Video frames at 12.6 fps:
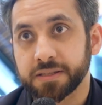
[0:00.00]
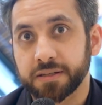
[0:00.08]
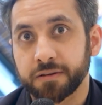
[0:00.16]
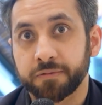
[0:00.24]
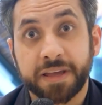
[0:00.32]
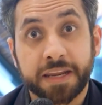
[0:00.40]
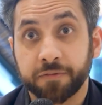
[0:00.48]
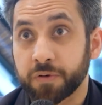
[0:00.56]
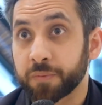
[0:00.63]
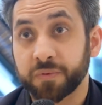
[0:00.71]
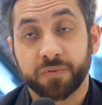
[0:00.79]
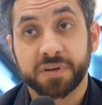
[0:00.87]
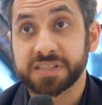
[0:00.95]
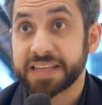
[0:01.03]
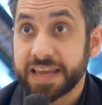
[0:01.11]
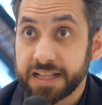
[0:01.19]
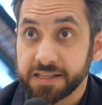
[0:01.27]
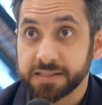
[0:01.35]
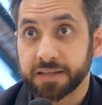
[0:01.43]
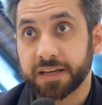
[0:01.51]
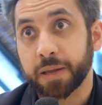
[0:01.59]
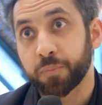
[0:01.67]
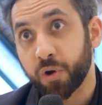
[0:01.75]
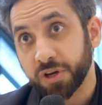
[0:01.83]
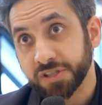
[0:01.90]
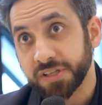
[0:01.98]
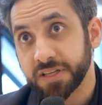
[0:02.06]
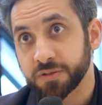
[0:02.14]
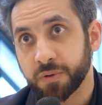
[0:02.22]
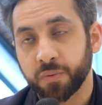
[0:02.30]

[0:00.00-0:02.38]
varying from different scales and typologies.